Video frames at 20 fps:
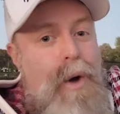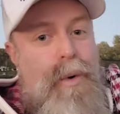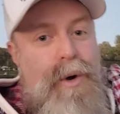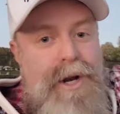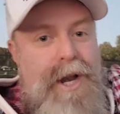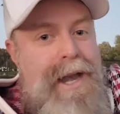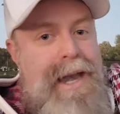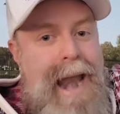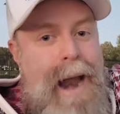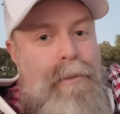
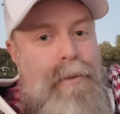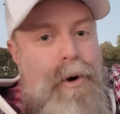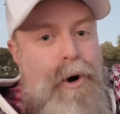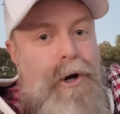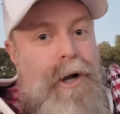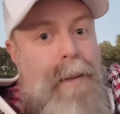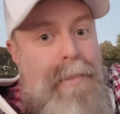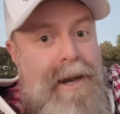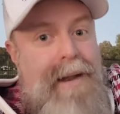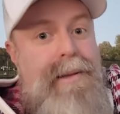We're going to
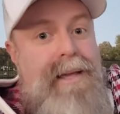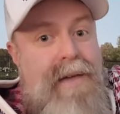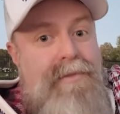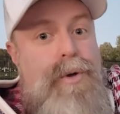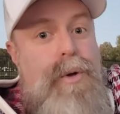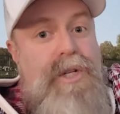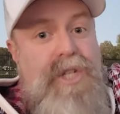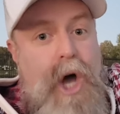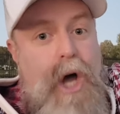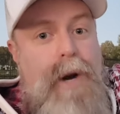network. I'm going to give
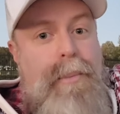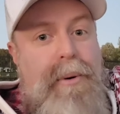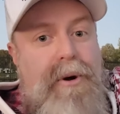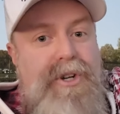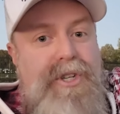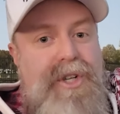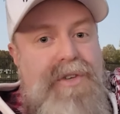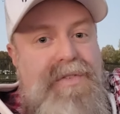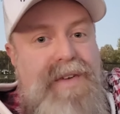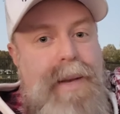you a ton of
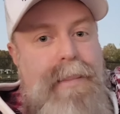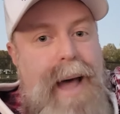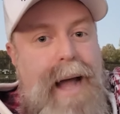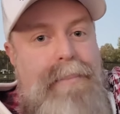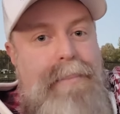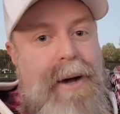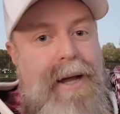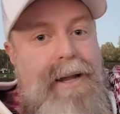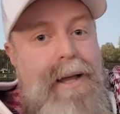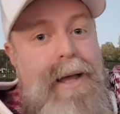personal
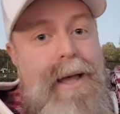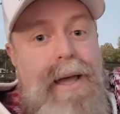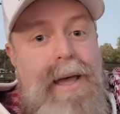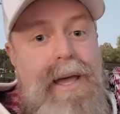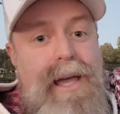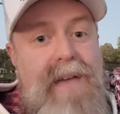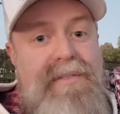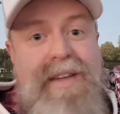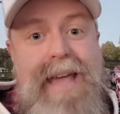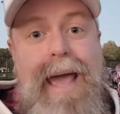feedback. But
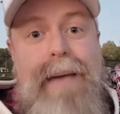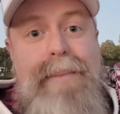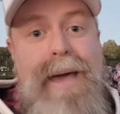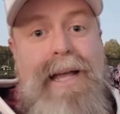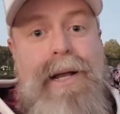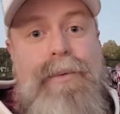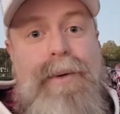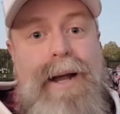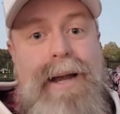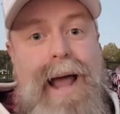if you can't
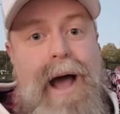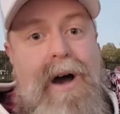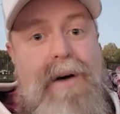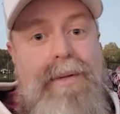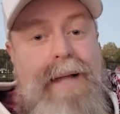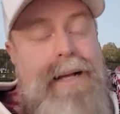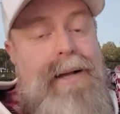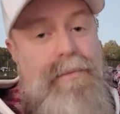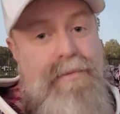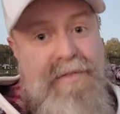make it right
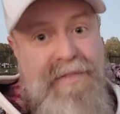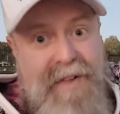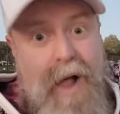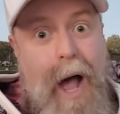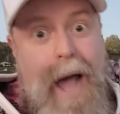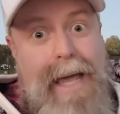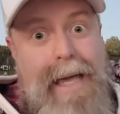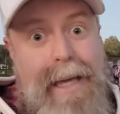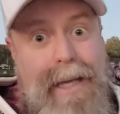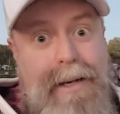now, like
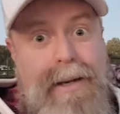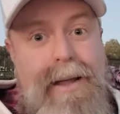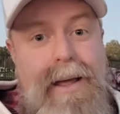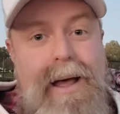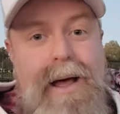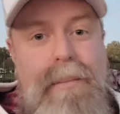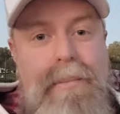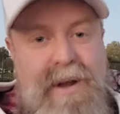fly in.